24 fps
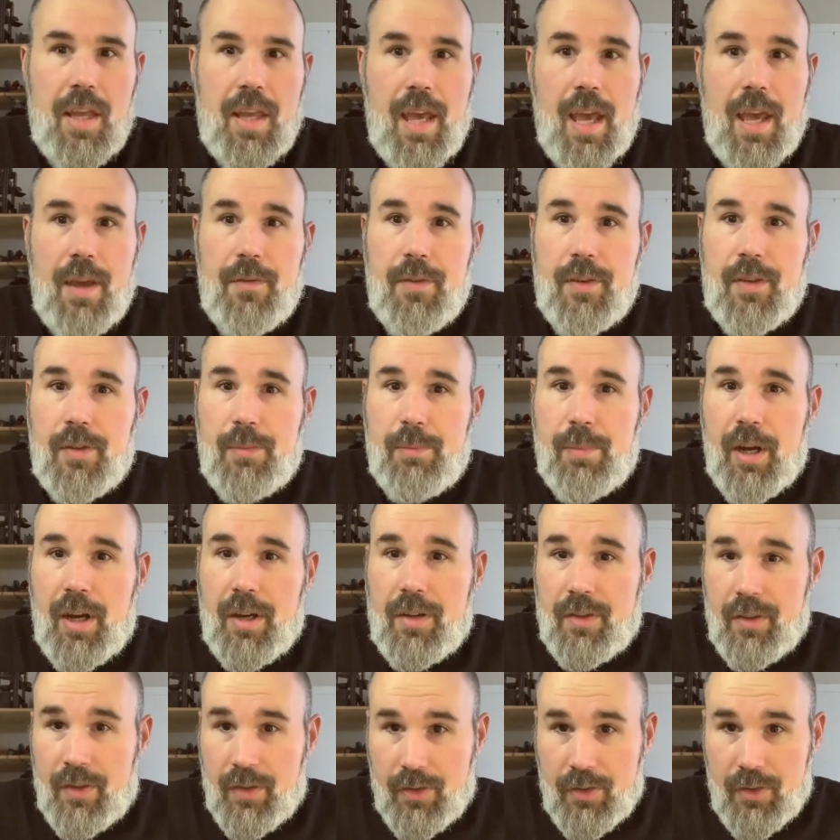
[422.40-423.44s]
Avies
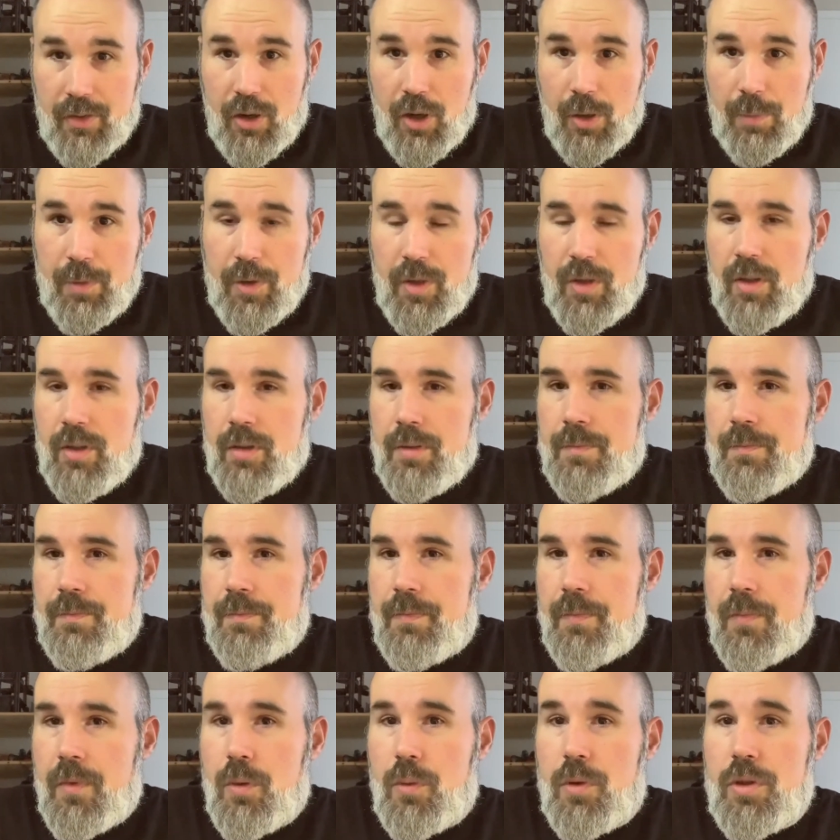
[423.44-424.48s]
Epoxy Sculpt,
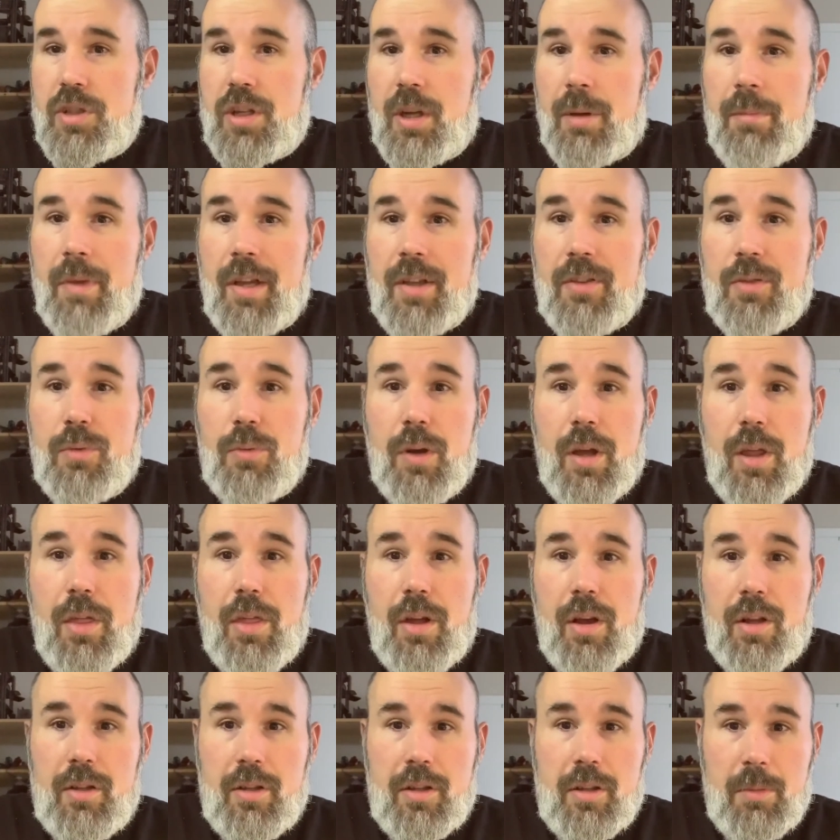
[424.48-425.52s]
which I mix with
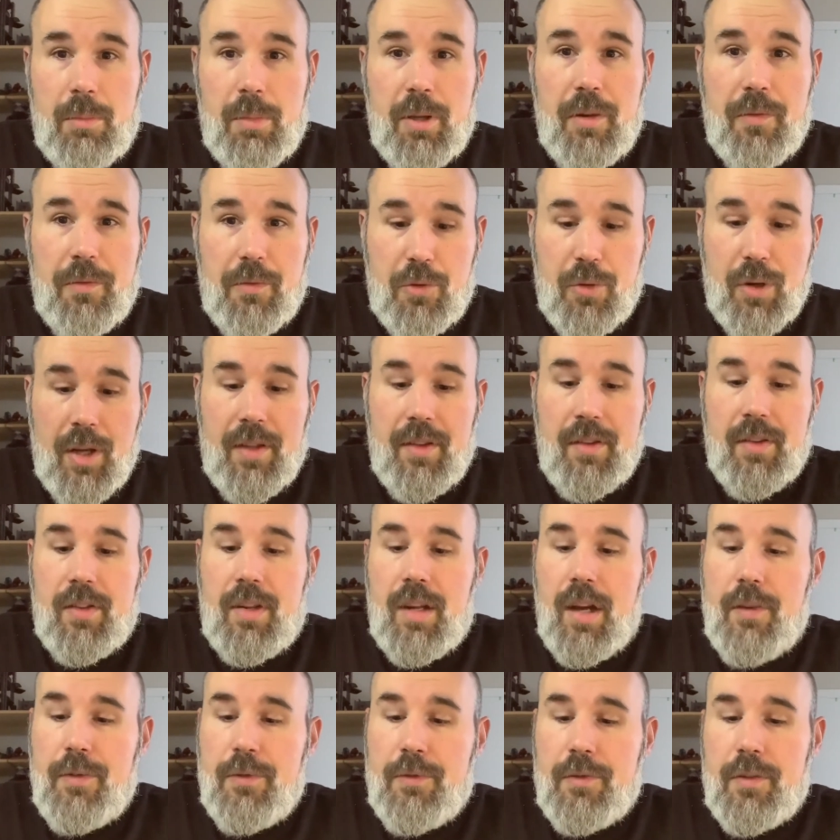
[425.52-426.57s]
a little bit of green
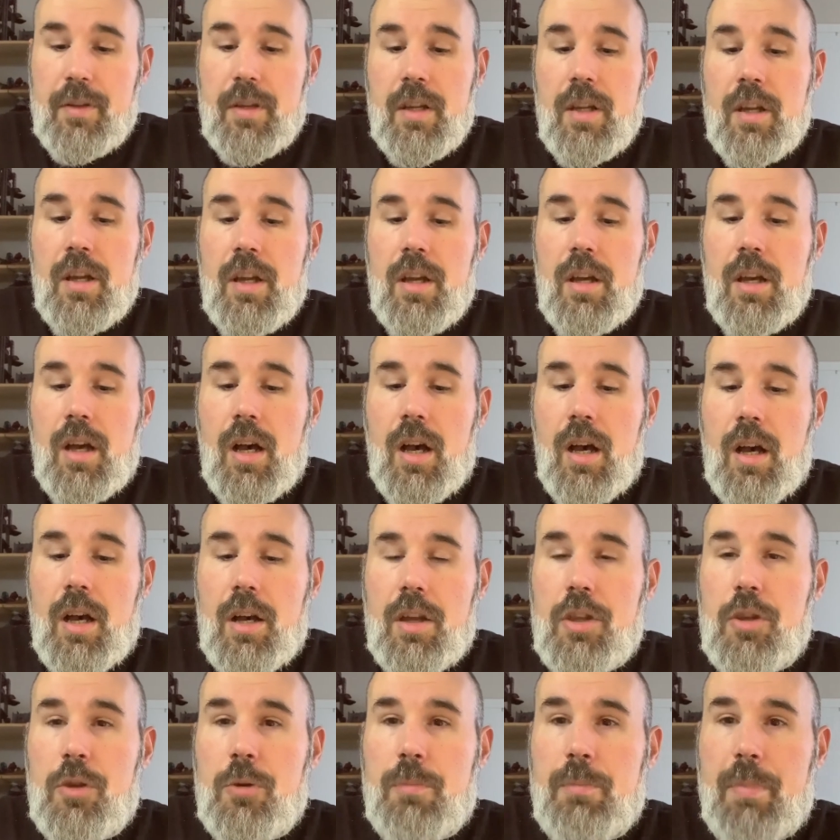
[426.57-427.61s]
stuff,
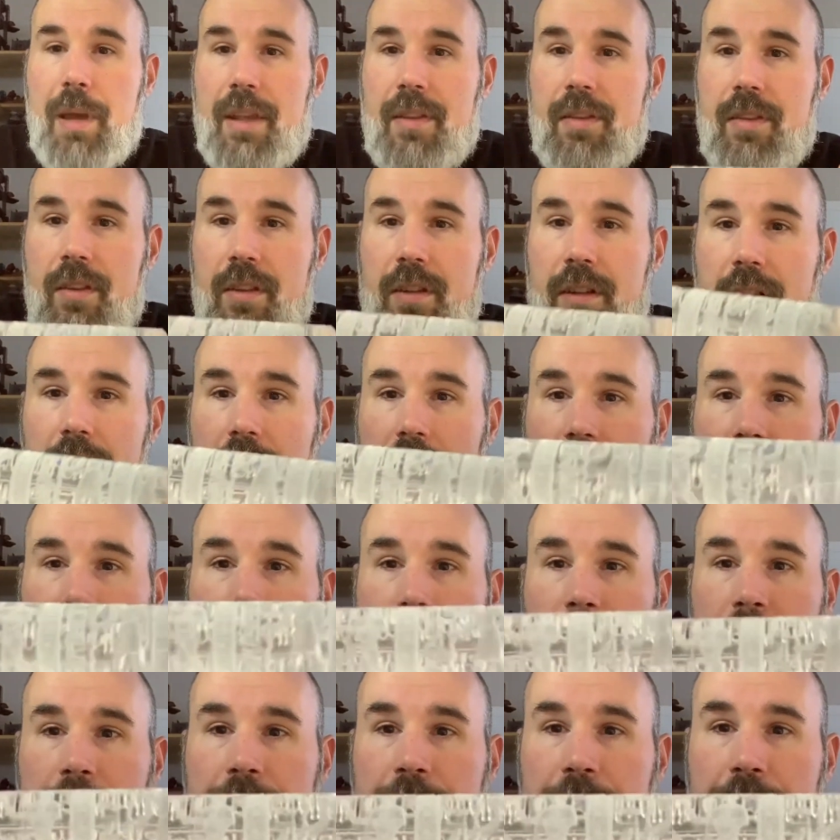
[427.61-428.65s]
you
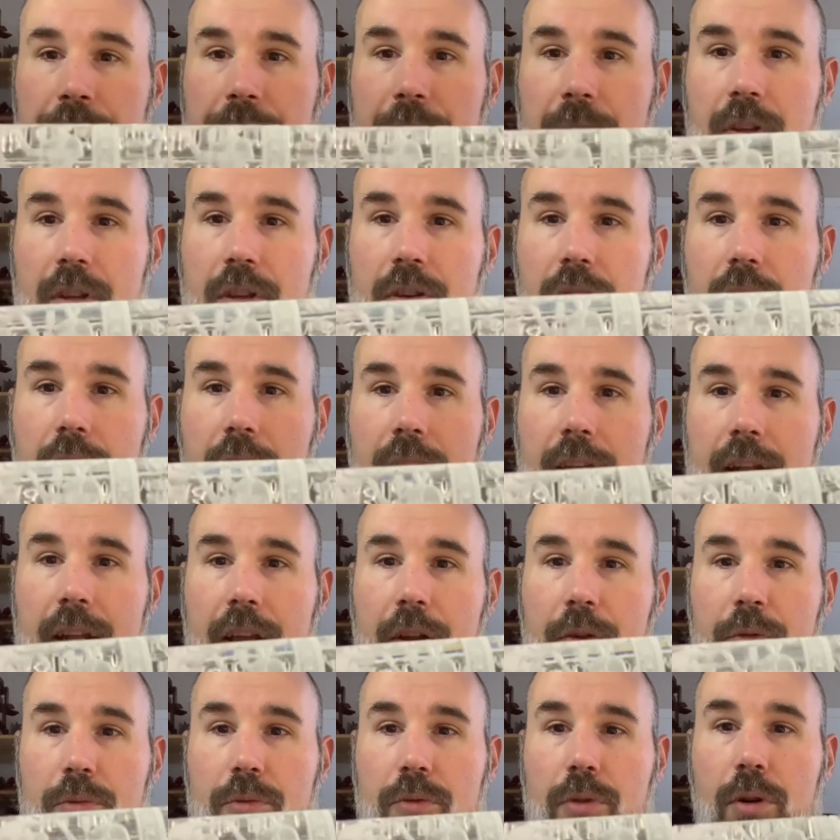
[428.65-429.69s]
basically go ahead
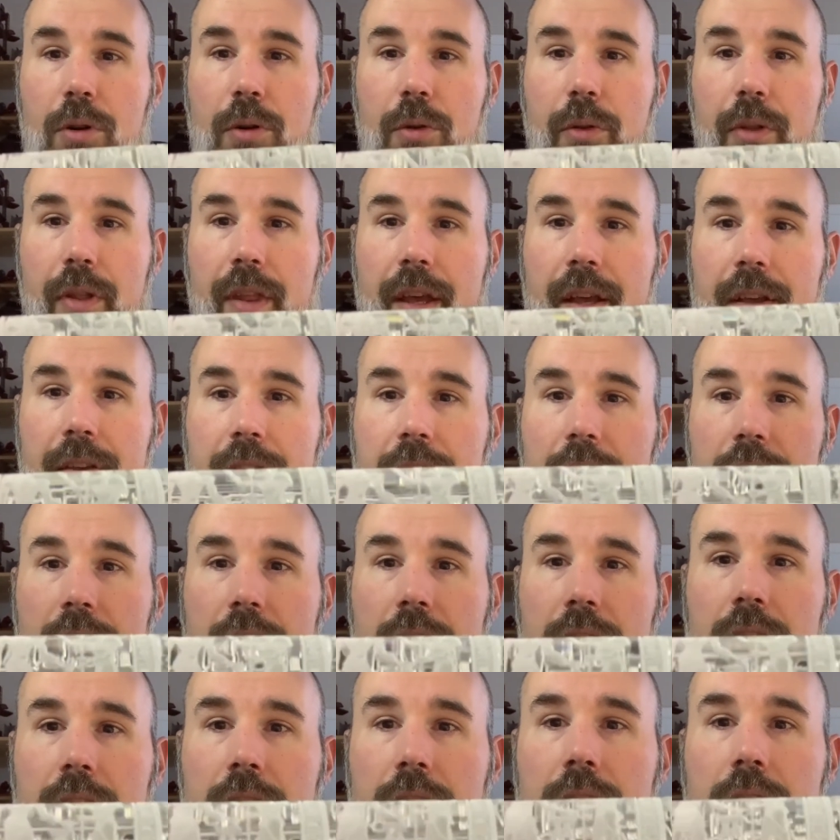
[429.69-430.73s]
and roll this
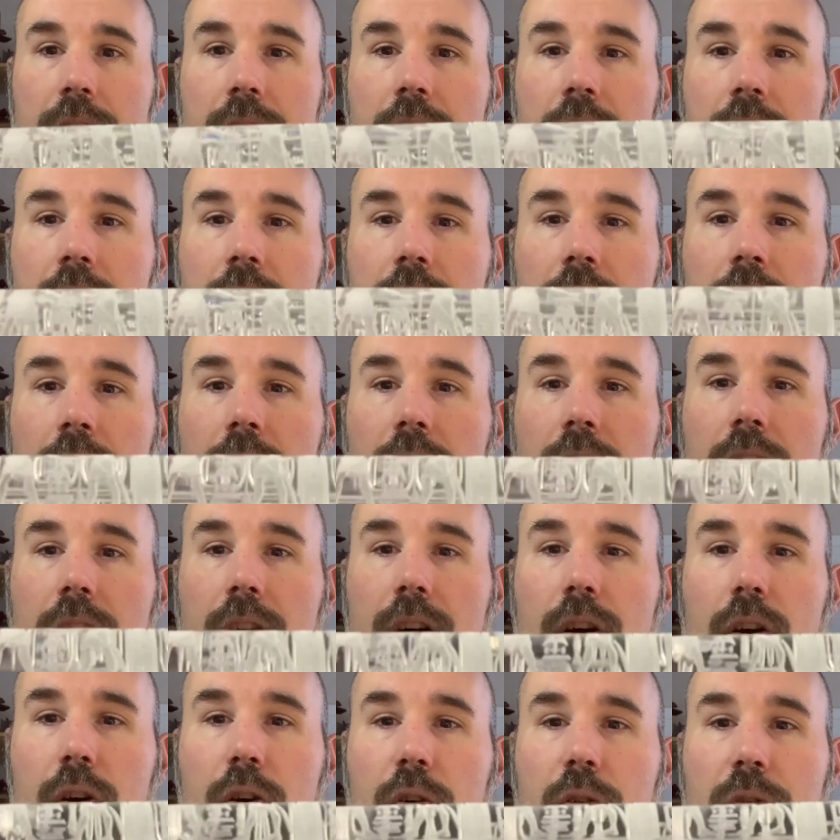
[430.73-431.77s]

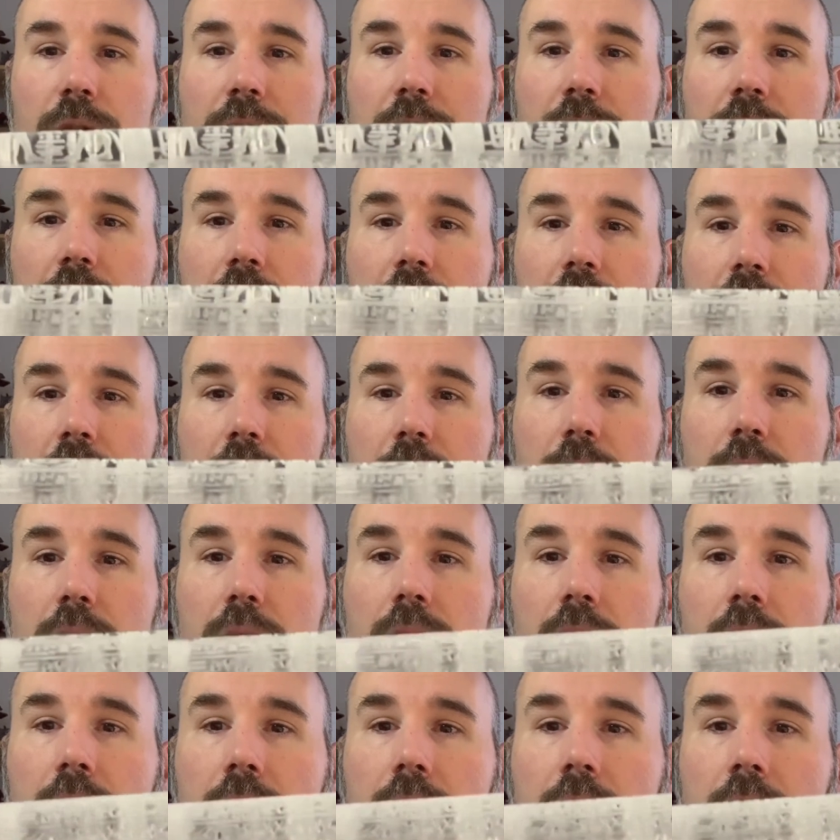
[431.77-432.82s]
over
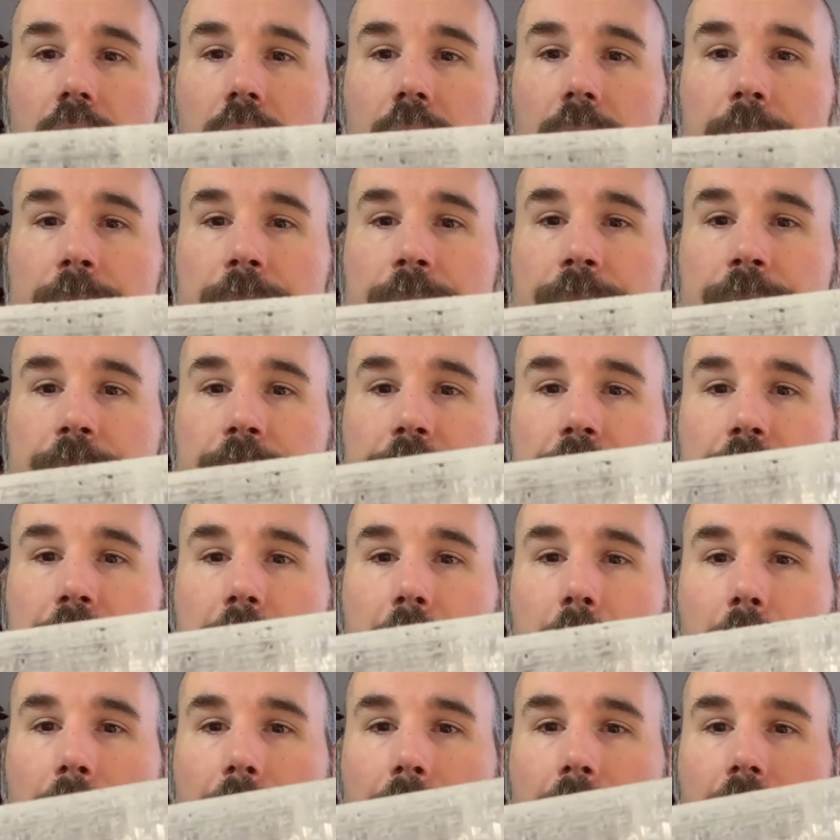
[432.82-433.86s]
your
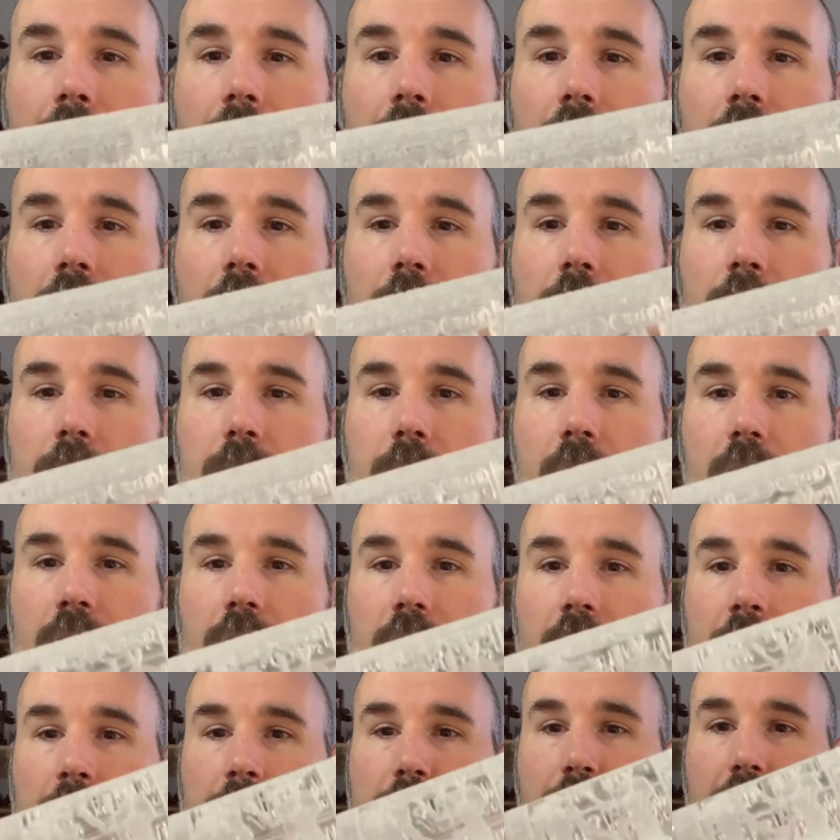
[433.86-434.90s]

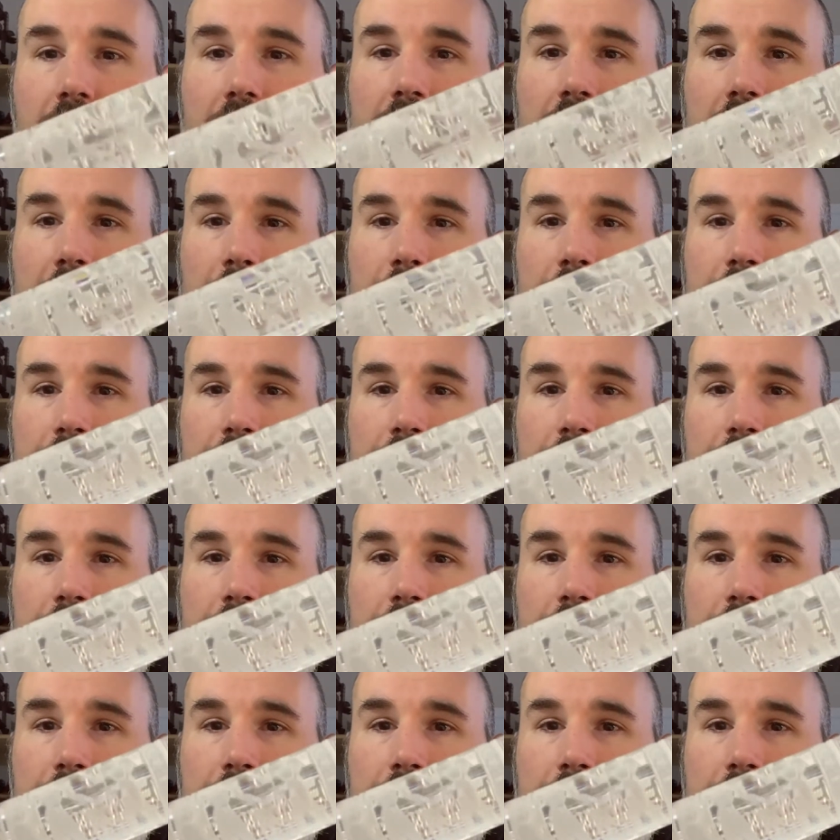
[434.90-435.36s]
modeling putty,